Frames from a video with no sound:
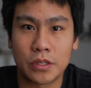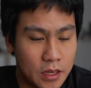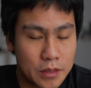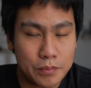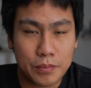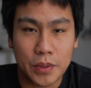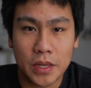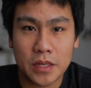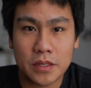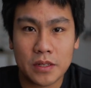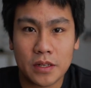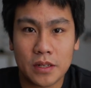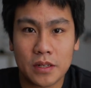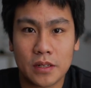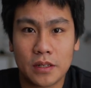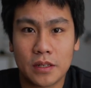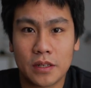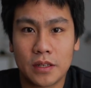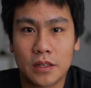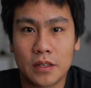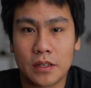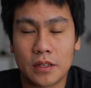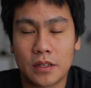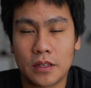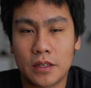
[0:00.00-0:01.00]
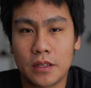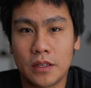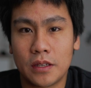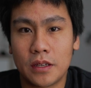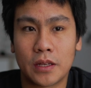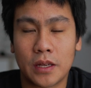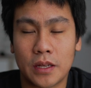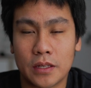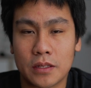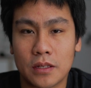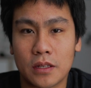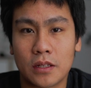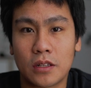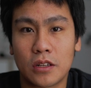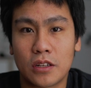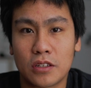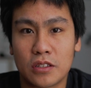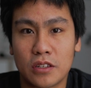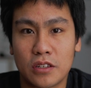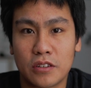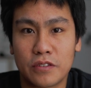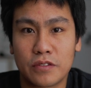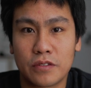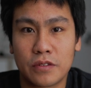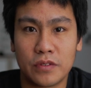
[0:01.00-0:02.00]
And basically he has a lot
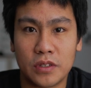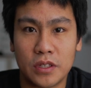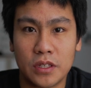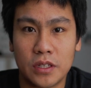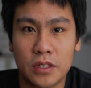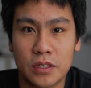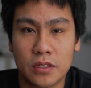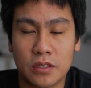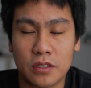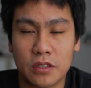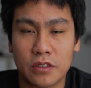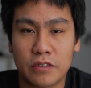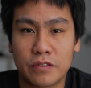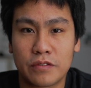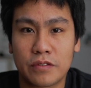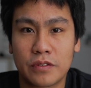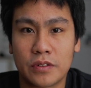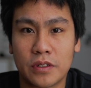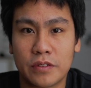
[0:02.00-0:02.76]
of years of